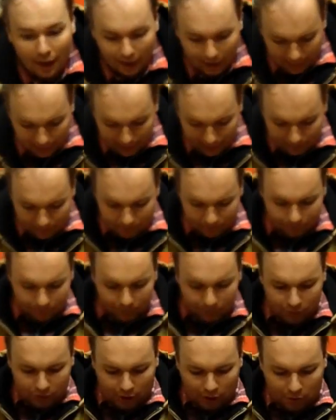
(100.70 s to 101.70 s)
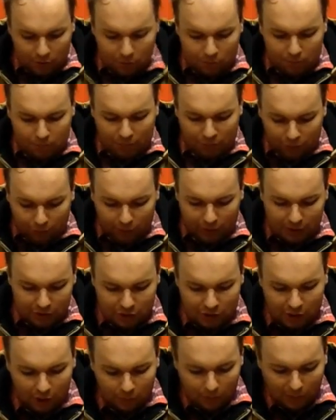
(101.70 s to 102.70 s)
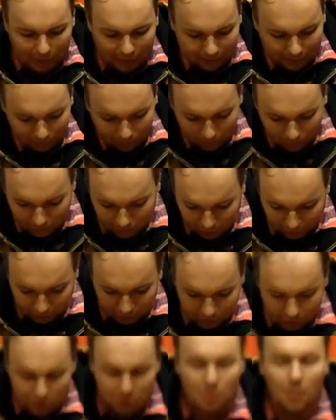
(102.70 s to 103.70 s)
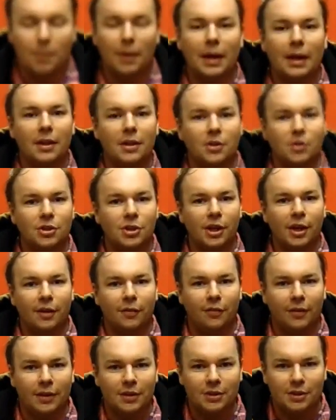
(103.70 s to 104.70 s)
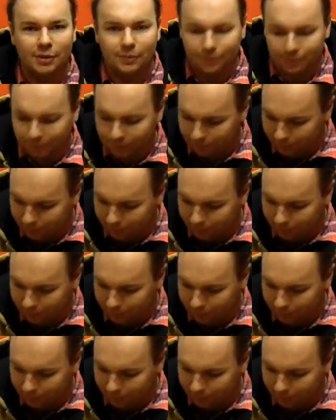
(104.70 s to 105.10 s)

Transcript: Um, so before we can start welding, what we've got to do is prepare this surface.